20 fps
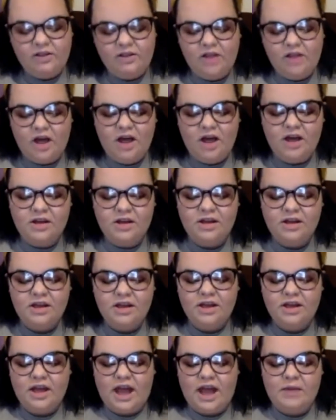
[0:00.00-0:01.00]
how
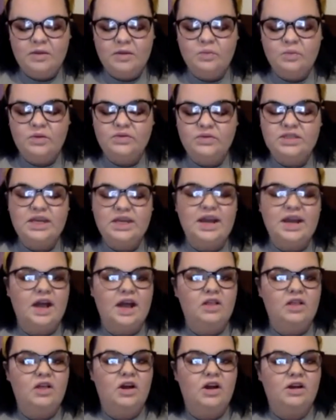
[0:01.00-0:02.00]
long, I mean, we've
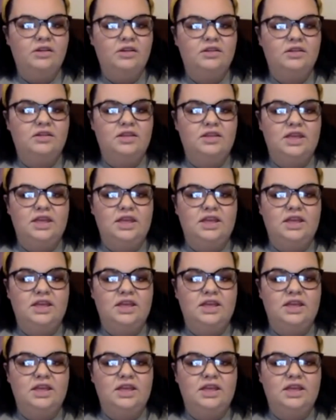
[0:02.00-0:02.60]
said how long